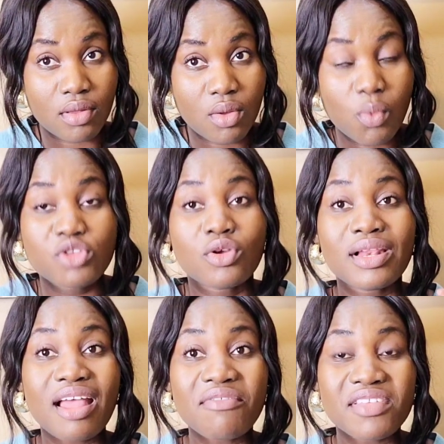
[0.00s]
when you're
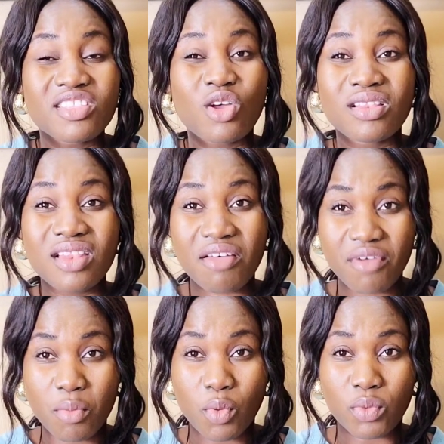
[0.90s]
loving the
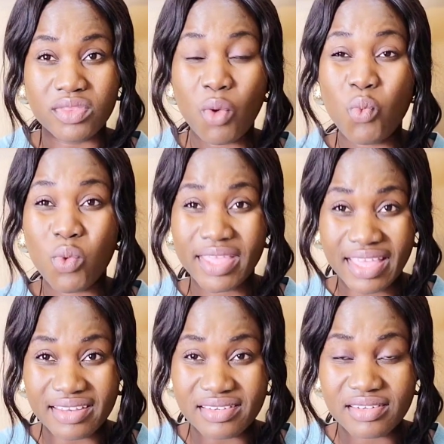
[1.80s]
unlovable, the
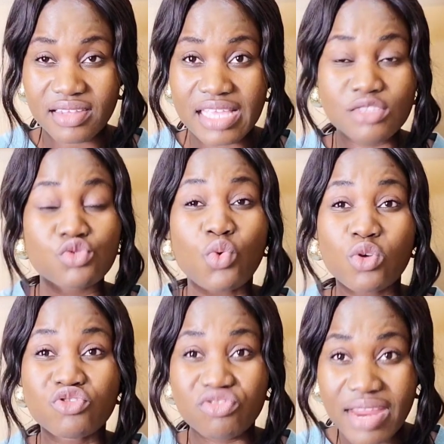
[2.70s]
wicked, it's
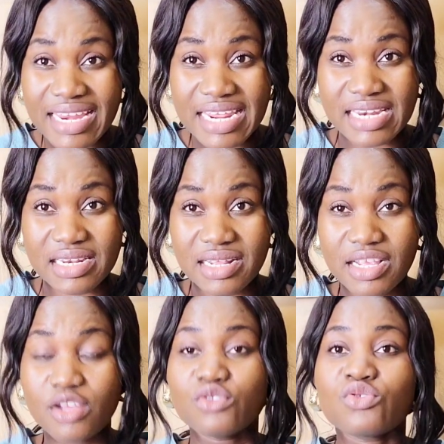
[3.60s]
so draining.
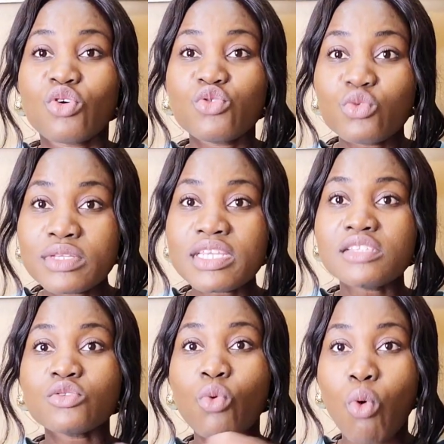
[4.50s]
So you
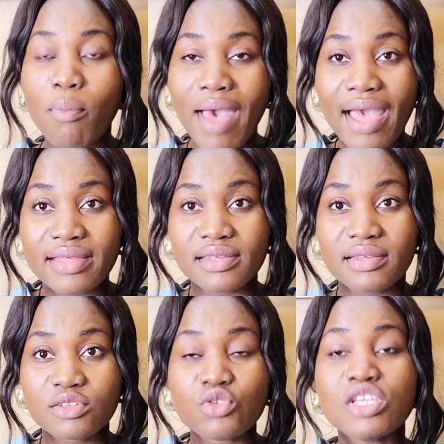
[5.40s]
need to go back.
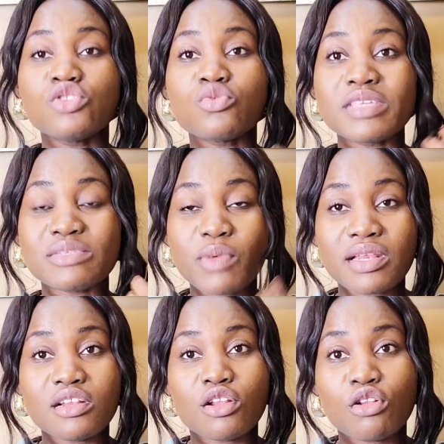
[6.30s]
You need to be
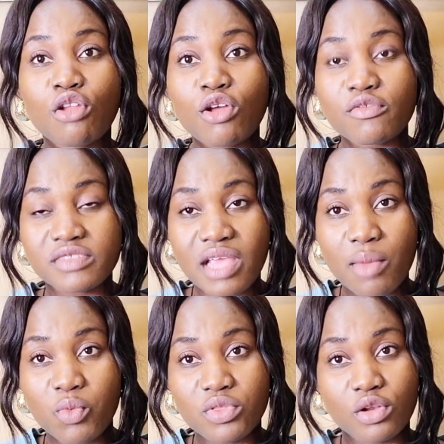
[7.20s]
spending a lot of
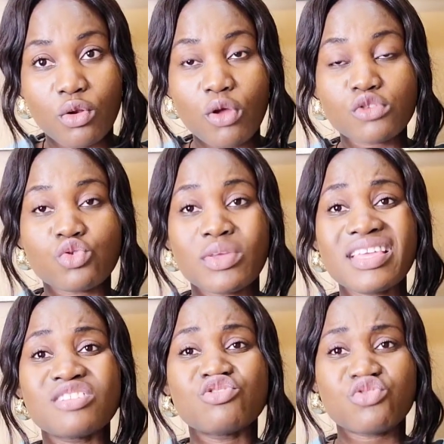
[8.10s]
time with the Lord so He
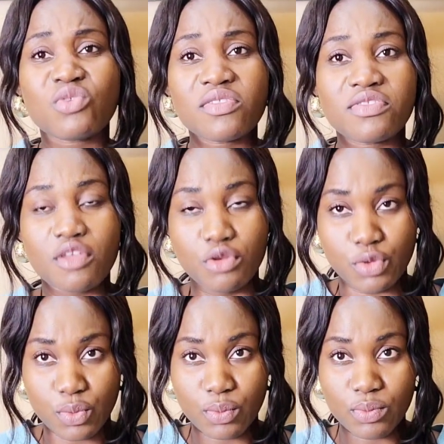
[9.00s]
can strengthen
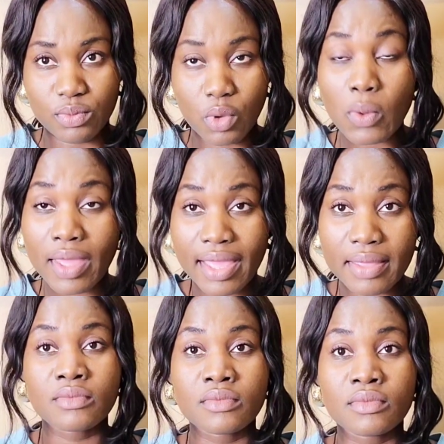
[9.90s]
you, okay?